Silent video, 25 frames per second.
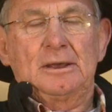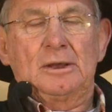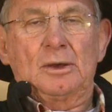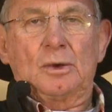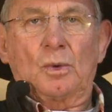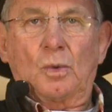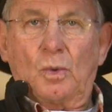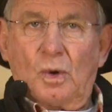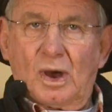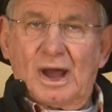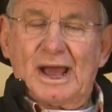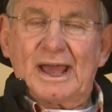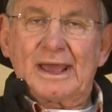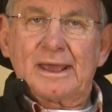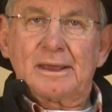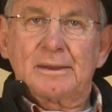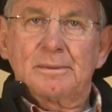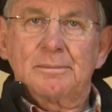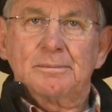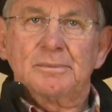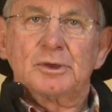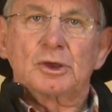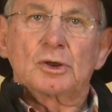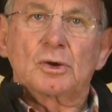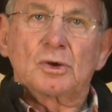Why?
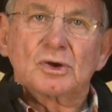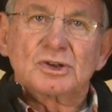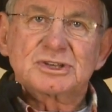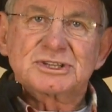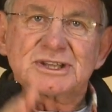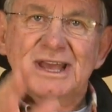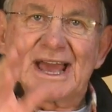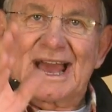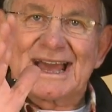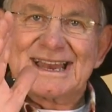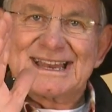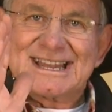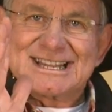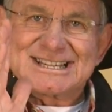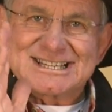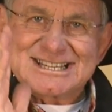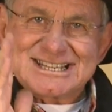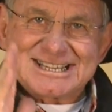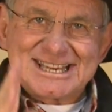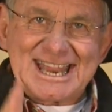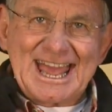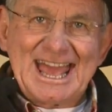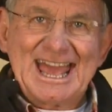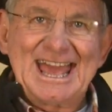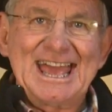Because they
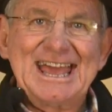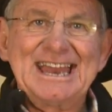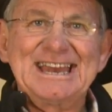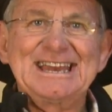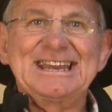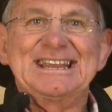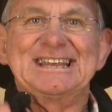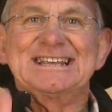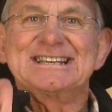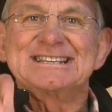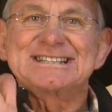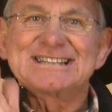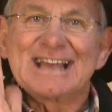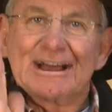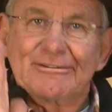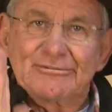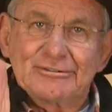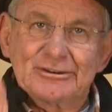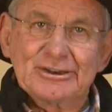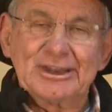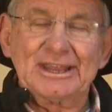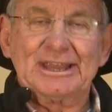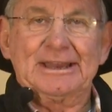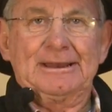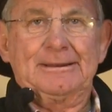understand
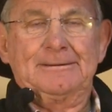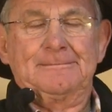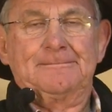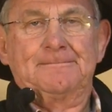suffering.